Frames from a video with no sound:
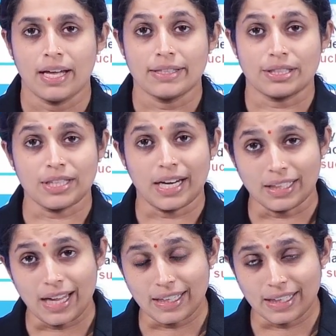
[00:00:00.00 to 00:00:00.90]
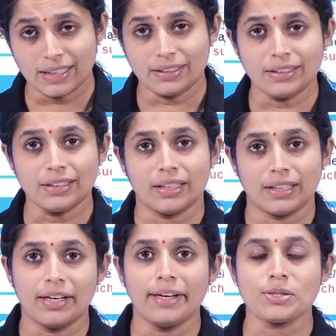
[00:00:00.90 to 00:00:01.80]
Section 118
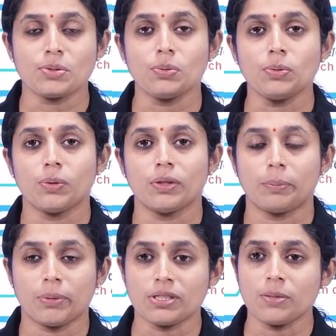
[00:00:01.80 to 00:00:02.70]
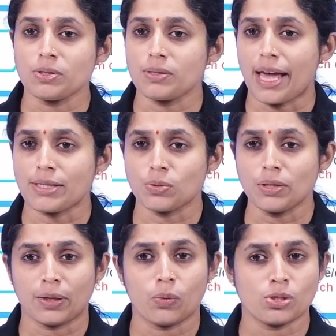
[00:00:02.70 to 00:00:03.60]
relates to the presumption as to the
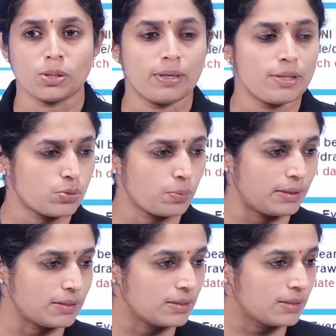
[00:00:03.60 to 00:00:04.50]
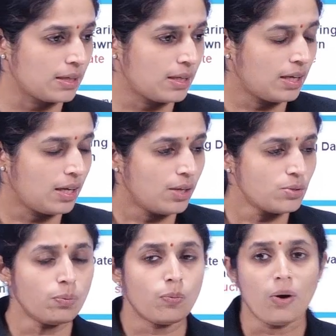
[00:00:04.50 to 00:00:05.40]
negotiable instruments.
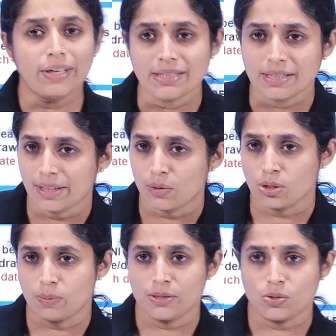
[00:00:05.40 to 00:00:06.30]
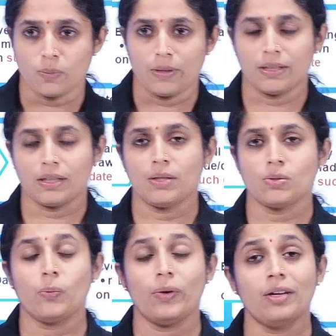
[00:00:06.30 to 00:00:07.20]
So, what is a negotiable instrument?
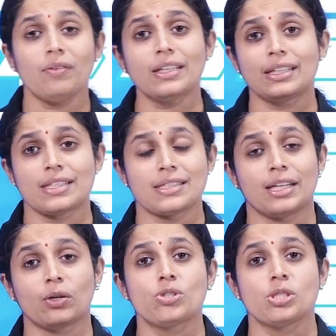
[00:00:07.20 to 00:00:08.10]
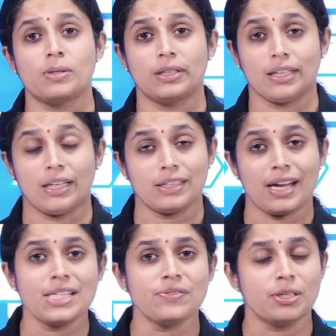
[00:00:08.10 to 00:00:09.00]
So, wherever there is a negotiability,
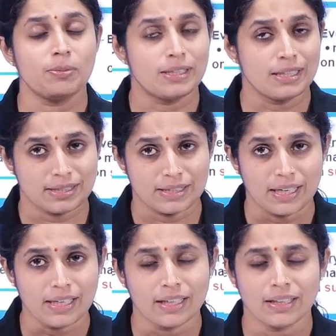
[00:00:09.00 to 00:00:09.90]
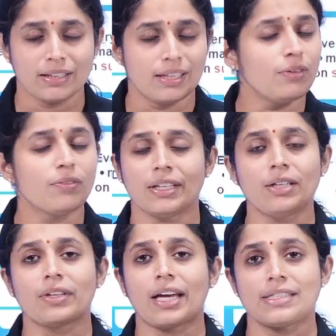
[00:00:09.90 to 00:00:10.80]
transferability is there, then
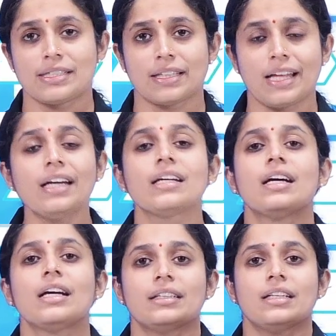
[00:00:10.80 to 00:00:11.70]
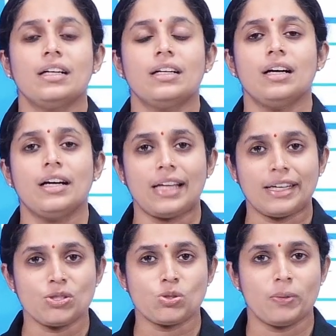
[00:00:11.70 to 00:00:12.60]
we can say that an
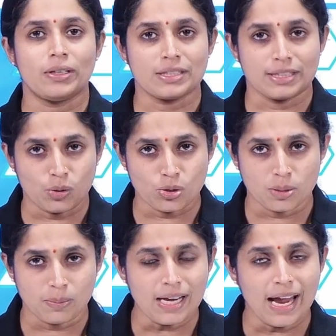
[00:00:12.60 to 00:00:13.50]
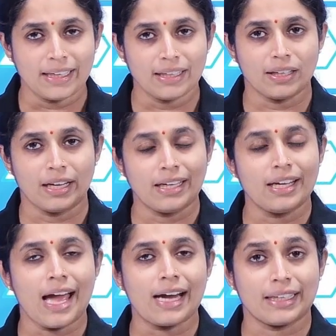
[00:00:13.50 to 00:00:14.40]
instrument is negotiable, and NI
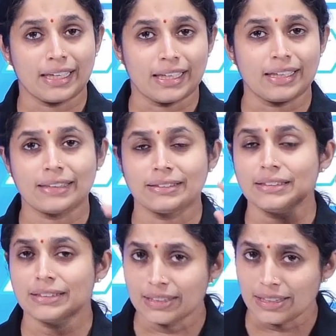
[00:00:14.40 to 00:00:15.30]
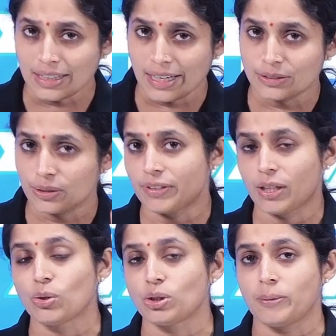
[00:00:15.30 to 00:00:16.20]
Act recognizes three kinds of
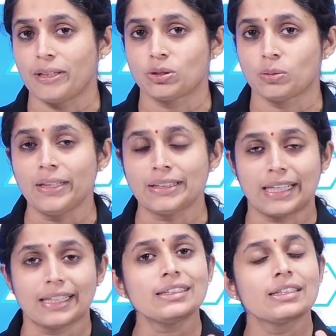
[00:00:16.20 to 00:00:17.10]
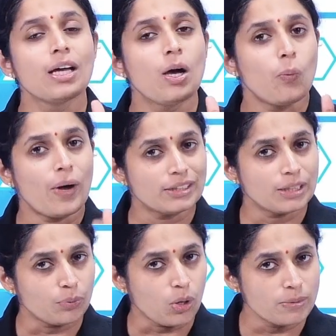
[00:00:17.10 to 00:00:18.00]
negotiable instruments, that is, one is a
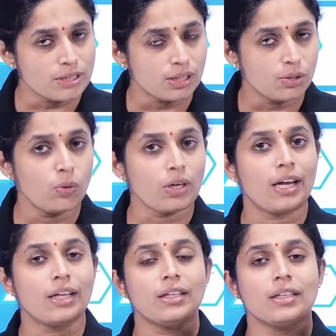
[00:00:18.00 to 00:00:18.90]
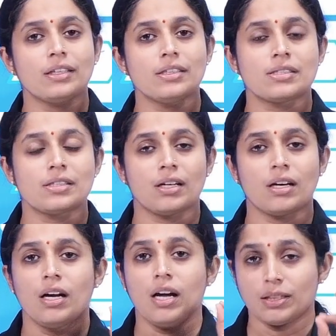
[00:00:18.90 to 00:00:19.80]
promissory note, another is
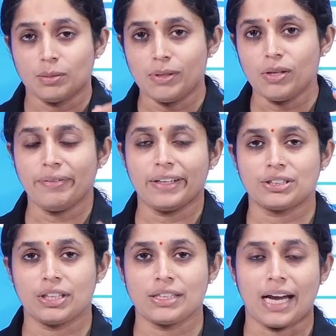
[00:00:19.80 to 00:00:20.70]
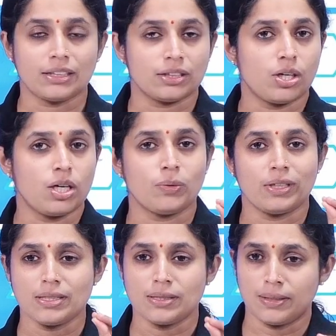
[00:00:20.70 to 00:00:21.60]
the bill of exchange, and the third one
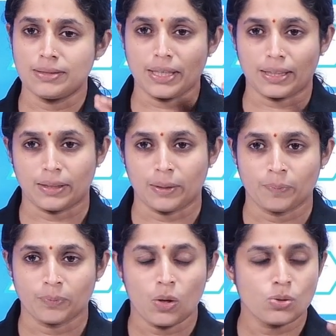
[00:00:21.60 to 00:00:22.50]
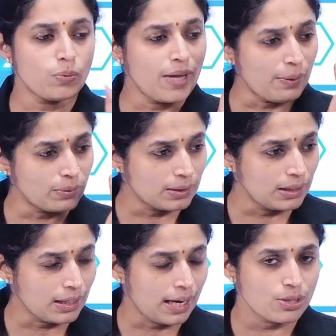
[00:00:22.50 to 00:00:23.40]
is check. So, we have
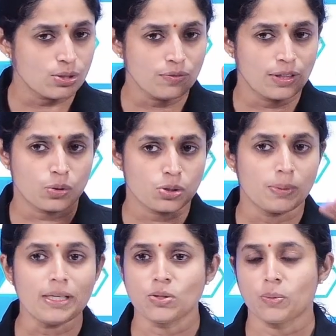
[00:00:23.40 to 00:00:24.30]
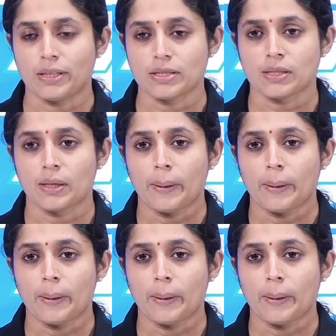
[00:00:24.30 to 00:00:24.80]
three kinds of negotiable instruments.